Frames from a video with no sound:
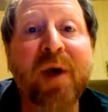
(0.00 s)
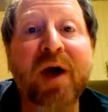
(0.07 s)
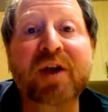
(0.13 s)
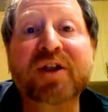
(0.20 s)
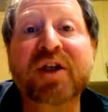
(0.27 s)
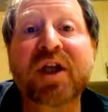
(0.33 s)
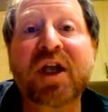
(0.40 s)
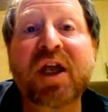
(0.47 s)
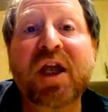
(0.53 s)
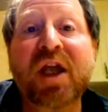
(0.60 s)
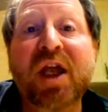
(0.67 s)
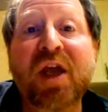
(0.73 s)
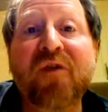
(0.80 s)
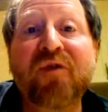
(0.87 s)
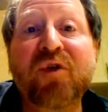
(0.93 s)
But
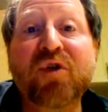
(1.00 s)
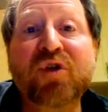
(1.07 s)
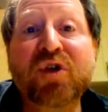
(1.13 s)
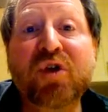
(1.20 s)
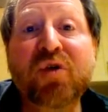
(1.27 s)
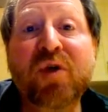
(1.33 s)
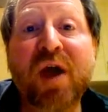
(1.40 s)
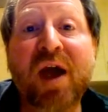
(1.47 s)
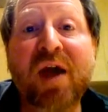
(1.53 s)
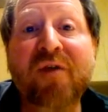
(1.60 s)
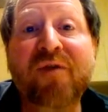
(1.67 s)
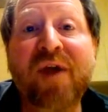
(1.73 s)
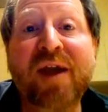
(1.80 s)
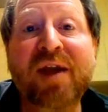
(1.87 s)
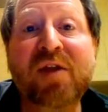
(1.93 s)
if you do
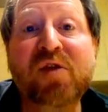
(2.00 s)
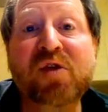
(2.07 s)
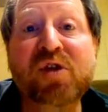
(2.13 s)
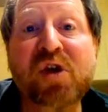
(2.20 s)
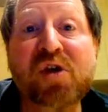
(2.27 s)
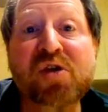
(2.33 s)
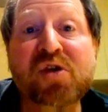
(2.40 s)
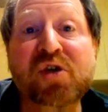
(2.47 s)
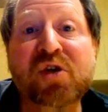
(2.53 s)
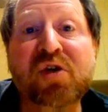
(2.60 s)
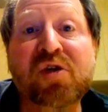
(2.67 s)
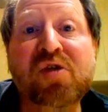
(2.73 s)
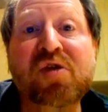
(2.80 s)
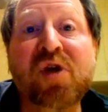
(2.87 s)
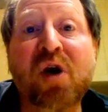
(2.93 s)
have any
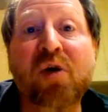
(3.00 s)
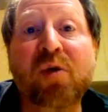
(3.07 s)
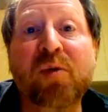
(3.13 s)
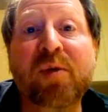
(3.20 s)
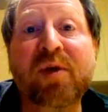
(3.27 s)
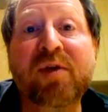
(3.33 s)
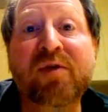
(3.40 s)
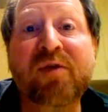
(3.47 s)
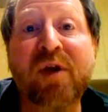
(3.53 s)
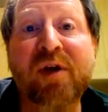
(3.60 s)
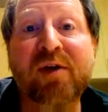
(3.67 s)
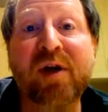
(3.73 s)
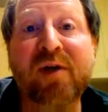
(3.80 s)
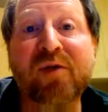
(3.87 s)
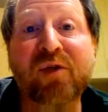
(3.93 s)
suggestions, I would be
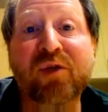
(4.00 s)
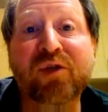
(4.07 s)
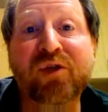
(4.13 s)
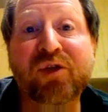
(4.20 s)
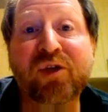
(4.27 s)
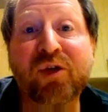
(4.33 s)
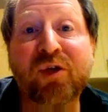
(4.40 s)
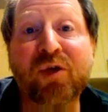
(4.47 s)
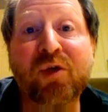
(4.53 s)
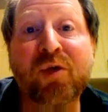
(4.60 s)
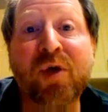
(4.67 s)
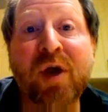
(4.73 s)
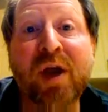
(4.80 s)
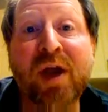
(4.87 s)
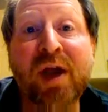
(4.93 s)
very grateful
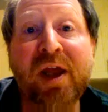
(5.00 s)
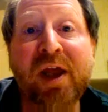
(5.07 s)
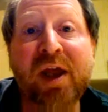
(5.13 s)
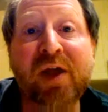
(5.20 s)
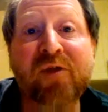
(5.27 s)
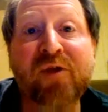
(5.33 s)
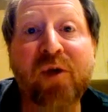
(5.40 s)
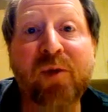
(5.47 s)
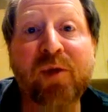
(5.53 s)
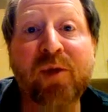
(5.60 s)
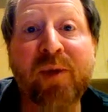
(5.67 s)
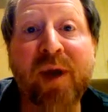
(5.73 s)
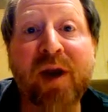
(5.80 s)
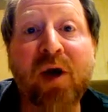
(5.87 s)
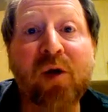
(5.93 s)
to hear from
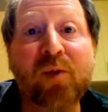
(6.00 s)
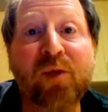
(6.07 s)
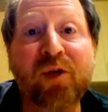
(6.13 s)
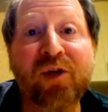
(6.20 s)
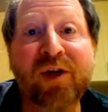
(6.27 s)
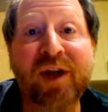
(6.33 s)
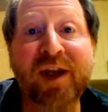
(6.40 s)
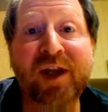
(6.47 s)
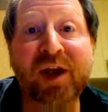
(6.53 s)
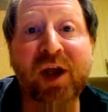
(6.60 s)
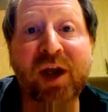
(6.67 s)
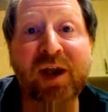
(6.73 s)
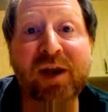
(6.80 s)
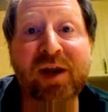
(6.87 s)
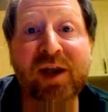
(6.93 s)
them, and I'll put a
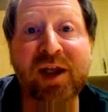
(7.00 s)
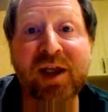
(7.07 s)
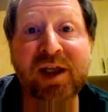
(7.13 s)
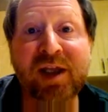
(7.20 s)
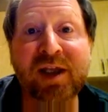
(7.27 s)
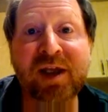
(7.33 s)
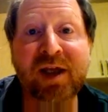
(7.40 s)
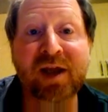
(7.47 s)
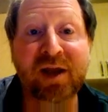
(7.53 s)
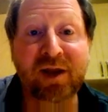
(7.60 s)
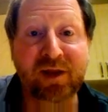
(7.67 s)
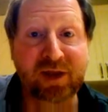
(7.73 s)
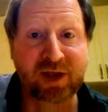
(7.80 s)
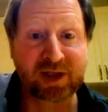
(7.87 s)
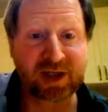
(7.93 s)
link in the
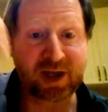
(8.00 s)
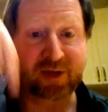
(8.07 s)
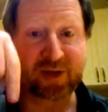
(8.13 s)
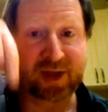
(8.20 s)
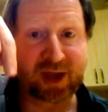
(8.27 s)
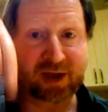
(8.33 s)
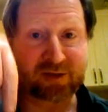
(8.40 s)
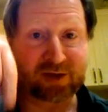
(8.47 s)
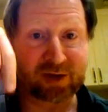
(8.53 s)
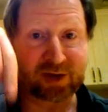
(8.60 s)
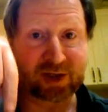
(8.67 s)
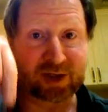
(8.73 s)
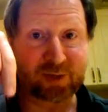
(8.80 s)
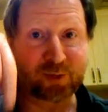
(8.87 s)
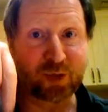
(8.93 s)
thing down there at
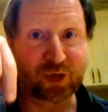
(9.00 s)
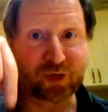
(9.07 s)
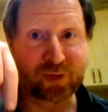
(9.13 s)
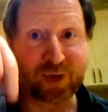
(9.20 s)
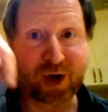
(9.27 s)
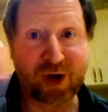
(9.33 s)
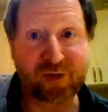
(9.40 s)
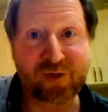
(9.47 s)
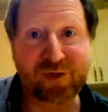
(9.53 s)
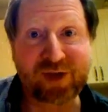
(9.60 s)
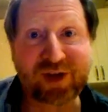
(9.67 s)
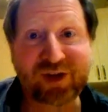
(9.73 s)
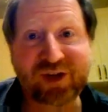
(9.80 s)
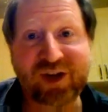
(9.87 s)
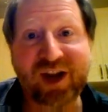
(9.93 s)
the bottom half of
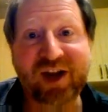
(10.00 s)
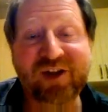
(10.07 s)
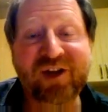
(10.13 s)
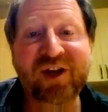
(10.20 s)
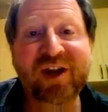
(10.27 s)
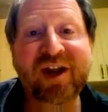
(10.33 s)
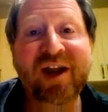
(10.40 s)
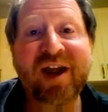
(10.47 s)
the internet,